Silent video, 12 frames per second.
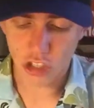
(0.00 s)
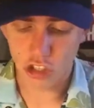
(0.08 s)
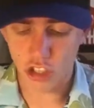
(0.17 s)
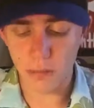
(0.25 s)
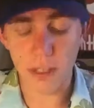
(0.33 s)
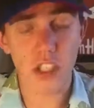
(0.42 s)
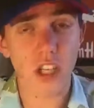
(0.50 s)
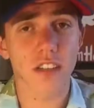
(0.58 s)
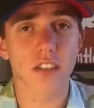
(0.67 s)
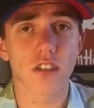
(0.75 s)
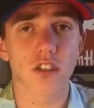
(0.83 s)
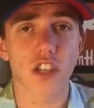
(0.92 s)
Jimmy
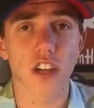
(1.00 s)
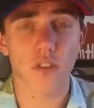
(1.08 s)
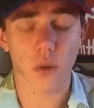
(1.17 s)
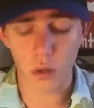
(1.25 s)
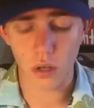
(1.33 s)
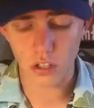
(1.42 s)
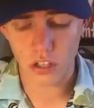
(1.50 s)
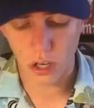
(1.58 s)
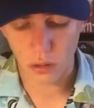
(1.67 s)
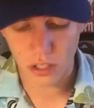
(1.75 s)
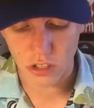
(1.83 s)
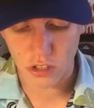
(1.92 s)
Johnson, Jeff Gordon,
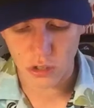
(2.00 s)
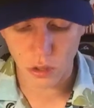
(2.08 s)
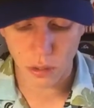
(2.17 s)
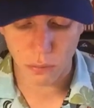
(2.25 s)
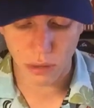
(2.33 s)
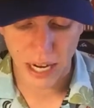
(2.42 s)
Tony Stewart,